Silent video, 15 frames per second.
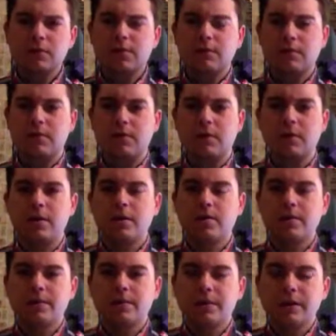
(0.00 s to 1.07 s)
from it?
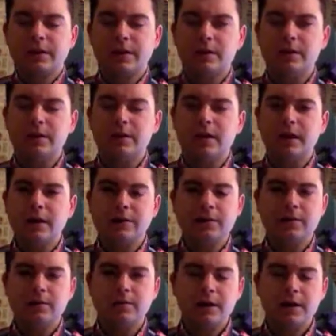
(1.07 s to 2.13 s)
It'd be like
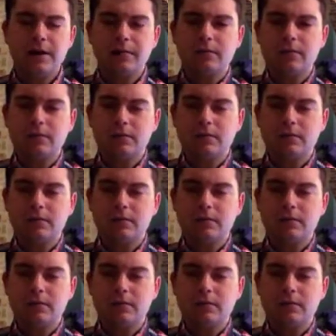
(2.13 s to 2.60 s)
somebody